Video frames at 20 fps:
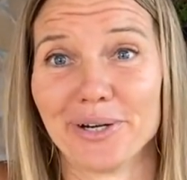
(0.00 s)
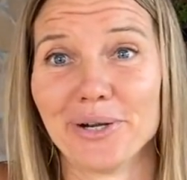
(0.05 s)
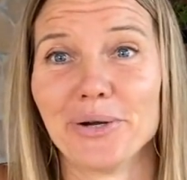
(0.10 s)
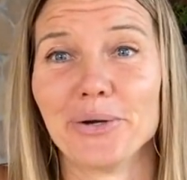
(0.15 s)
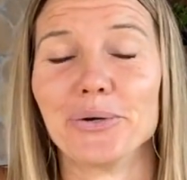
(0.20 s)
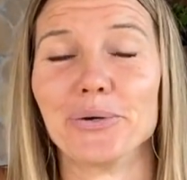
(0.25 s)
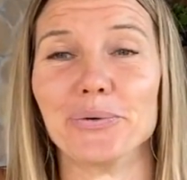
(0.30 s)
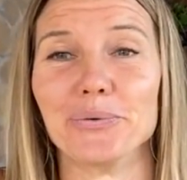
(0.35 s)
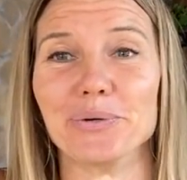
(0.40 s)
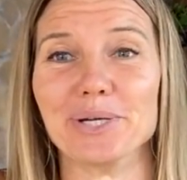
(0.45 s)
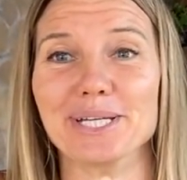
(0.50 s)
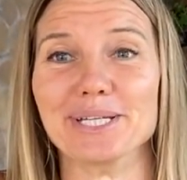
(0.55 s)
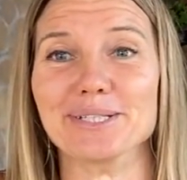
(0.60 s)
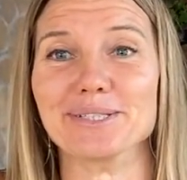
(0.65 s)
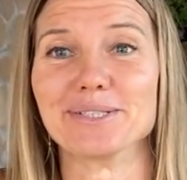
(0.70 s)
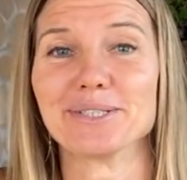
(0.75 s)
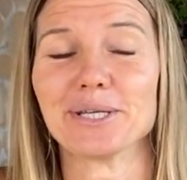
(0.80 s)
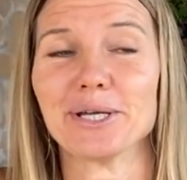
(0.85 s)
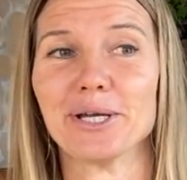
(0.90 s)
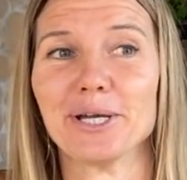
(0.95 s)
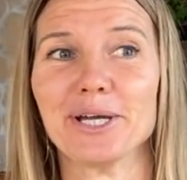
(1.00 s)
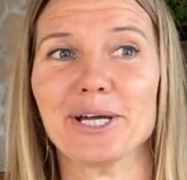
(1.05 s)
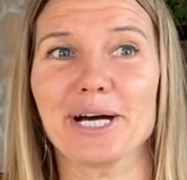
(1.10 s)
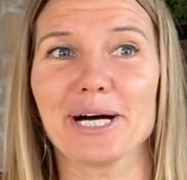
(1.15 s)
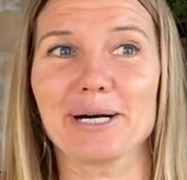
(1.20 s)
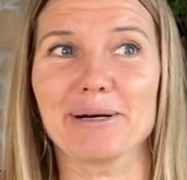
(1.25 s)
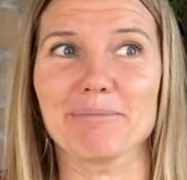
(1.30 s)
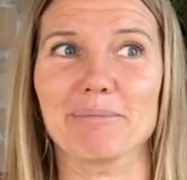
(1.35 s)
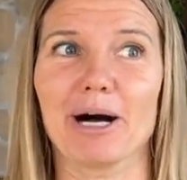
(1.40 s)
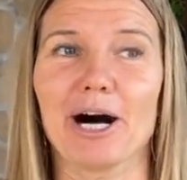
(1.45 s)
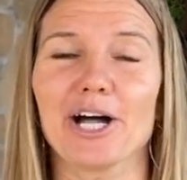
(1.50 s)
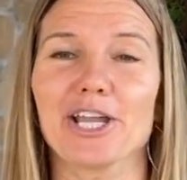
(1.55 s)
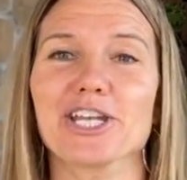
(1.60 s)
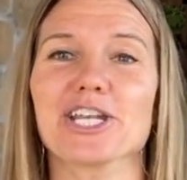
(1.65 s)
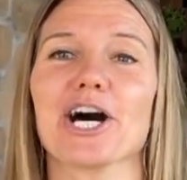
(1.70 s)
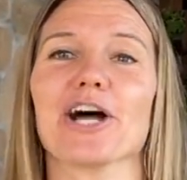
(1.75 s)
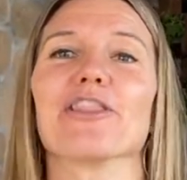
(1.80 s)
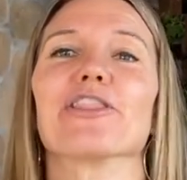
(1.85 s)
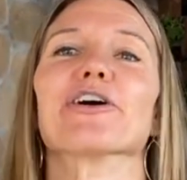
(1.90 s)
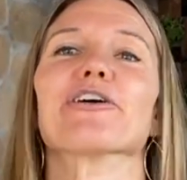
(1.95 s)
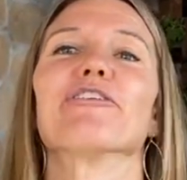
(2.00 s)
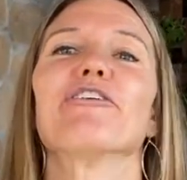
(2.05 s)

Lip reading: who is another